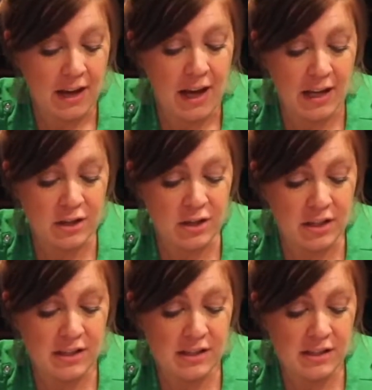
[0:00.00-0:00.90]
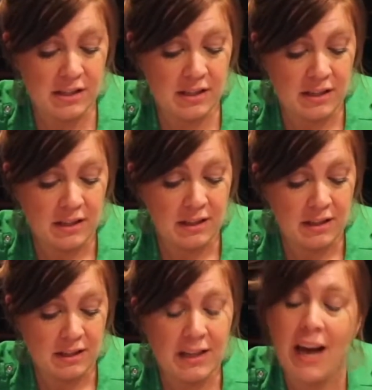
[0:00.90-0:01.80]
I just
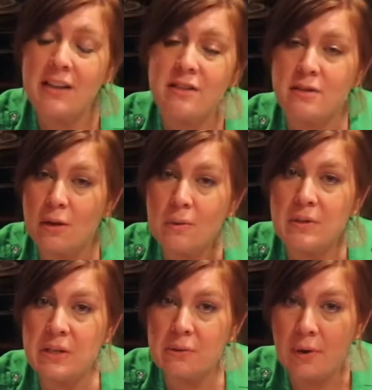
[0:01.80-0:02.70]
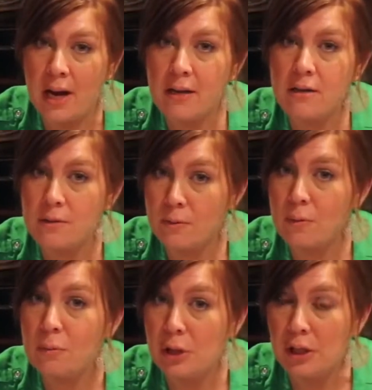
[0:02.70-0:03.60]
got soaked in a
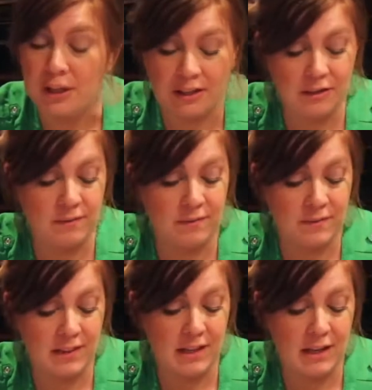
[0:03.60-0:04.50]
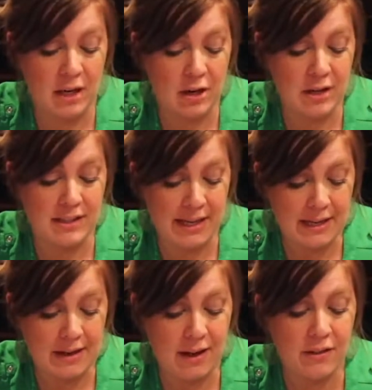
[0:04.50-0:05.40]
rainstorm look, here is
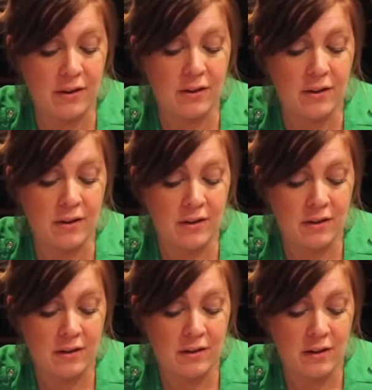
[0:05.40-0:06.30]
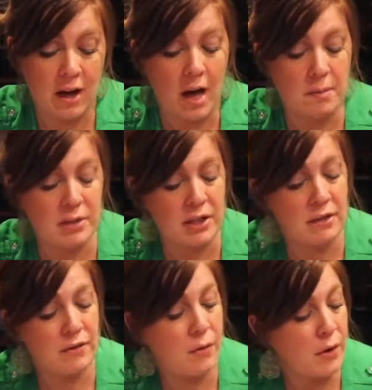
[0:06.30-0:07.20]
another
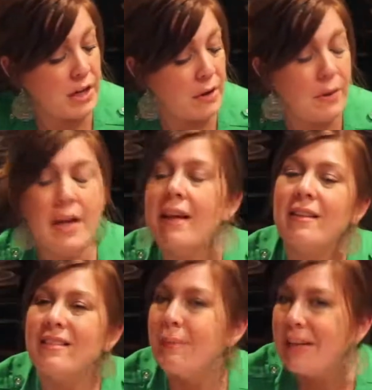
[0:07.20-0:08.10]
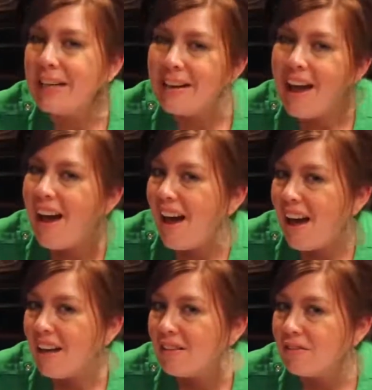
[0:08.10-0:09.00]
option for you. See, we didn't
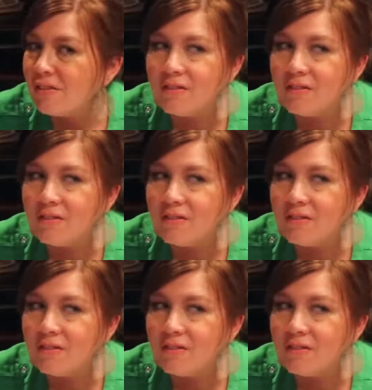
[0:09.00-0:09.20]
have